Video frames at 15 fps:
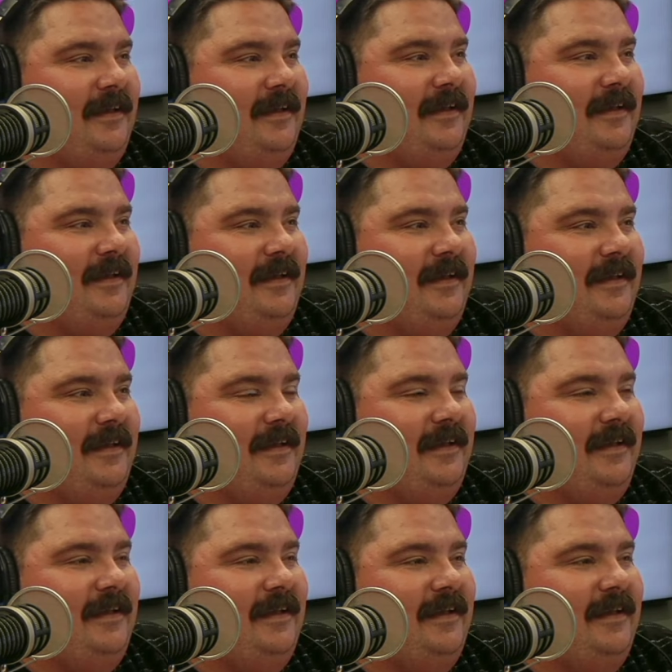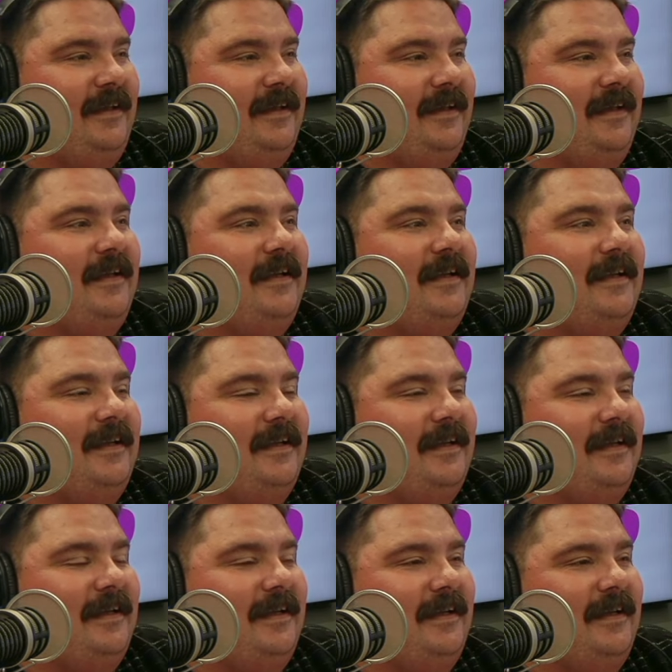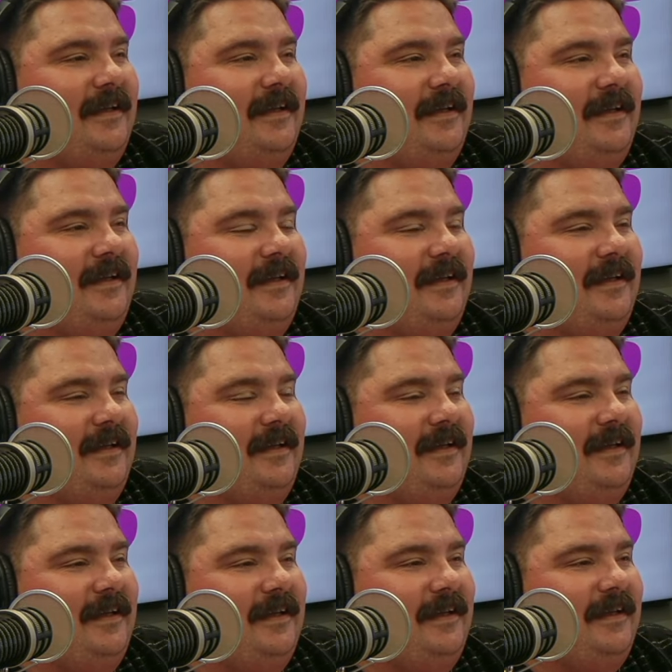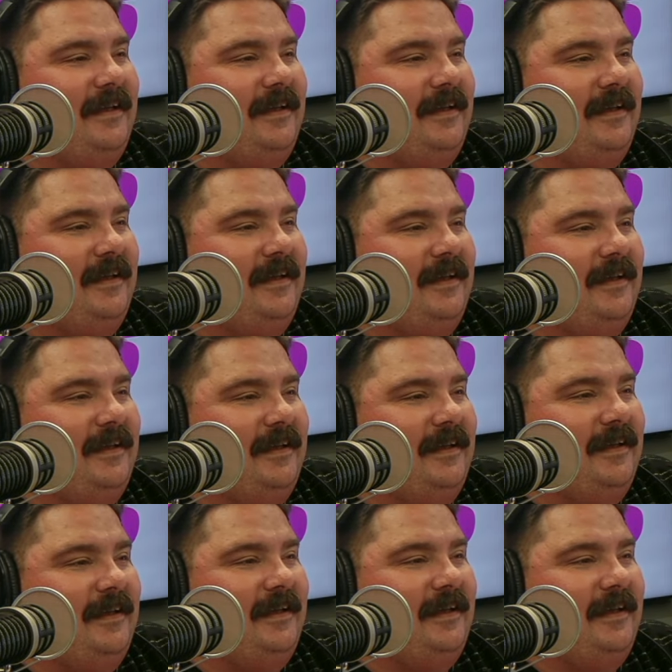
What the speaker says: The person shown says nothing.